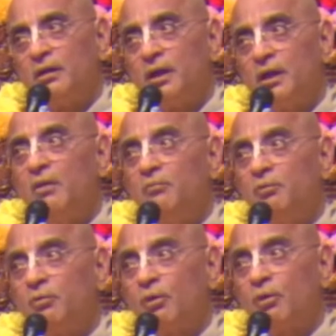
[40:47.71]
came to
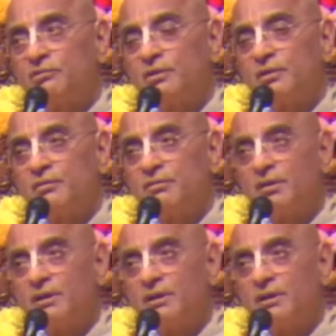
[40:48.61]
cross the river,